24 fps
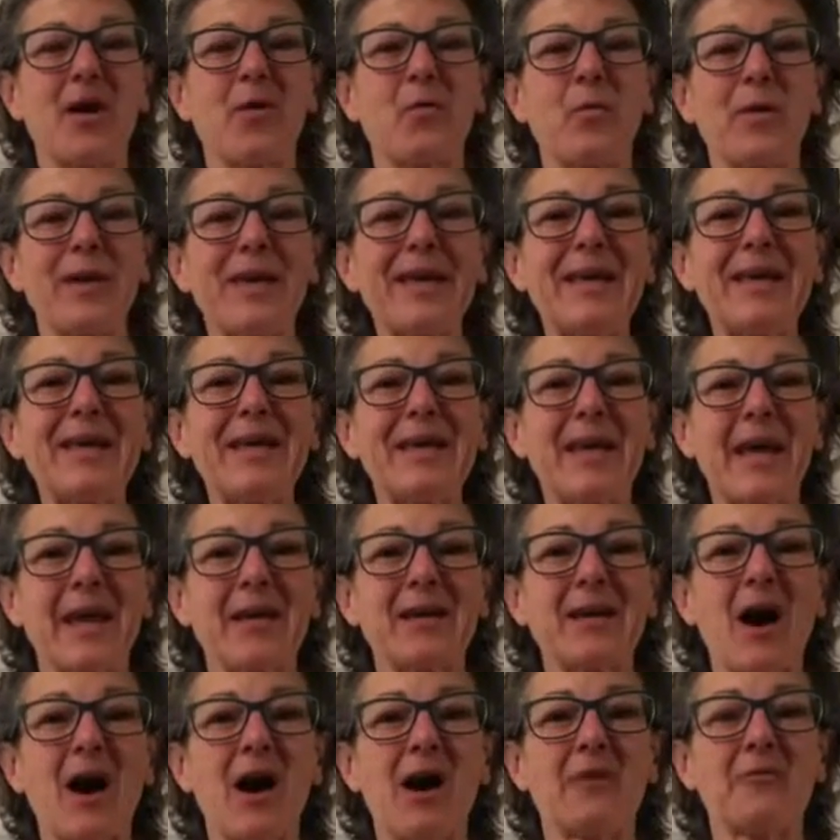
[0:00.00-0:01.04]
We
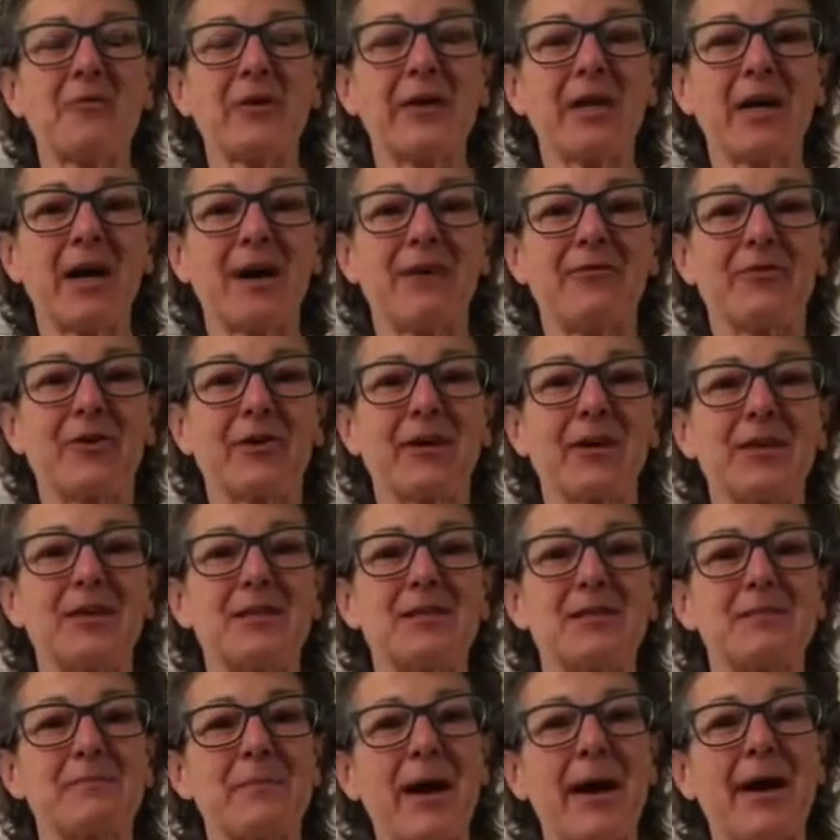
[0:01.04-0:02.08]
cannot recover. It
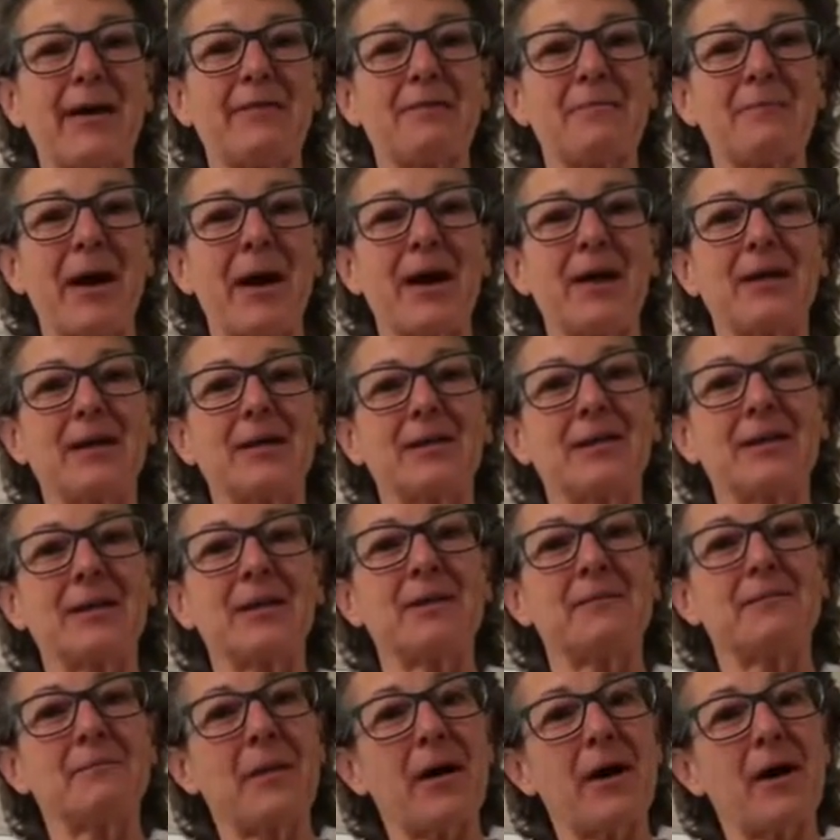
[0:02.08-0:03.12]
is mathematically
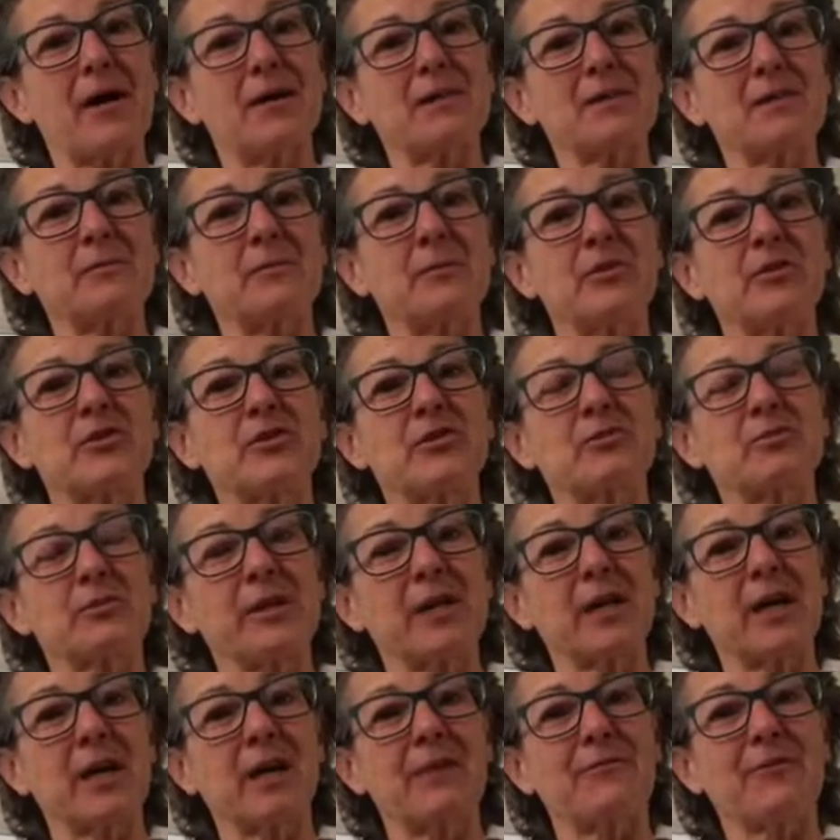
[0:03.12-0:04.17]
impossible to
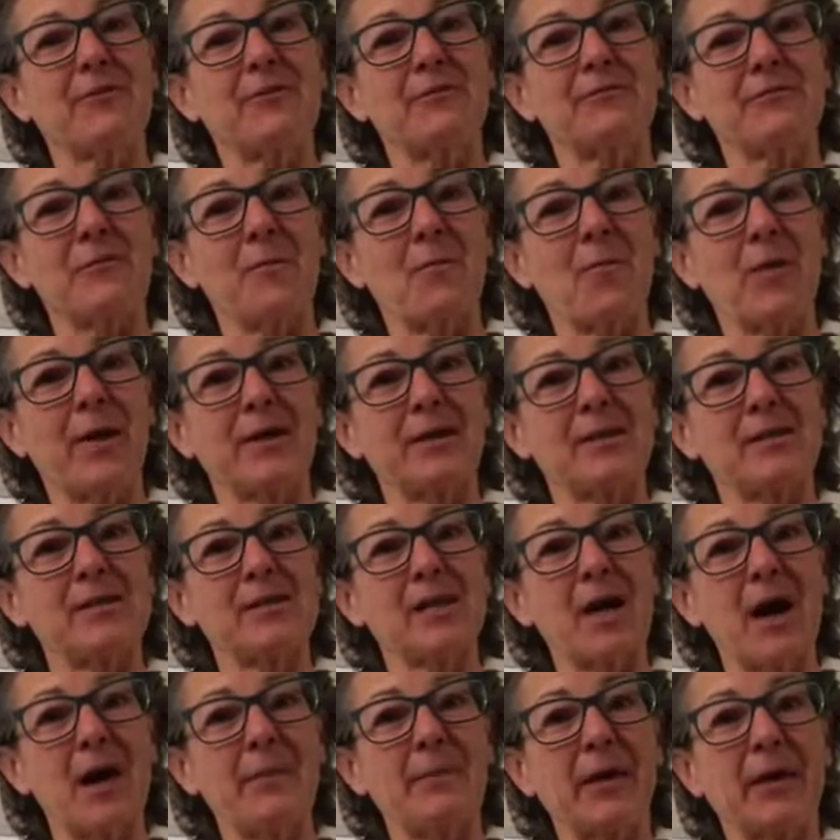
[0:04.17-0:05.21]
recover from what is
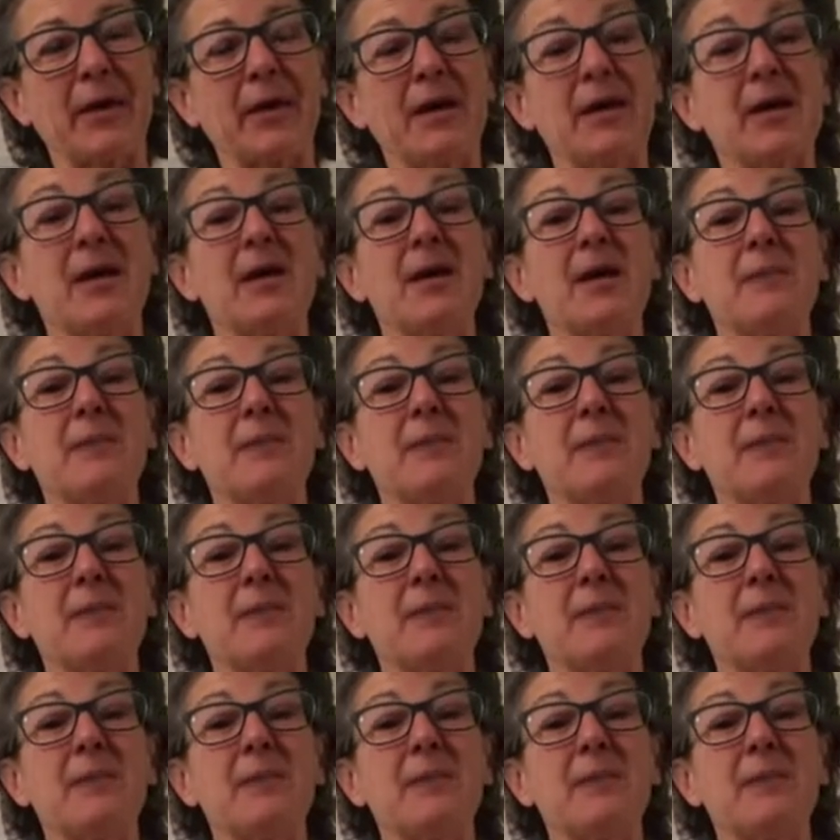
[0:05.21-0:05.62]
coming,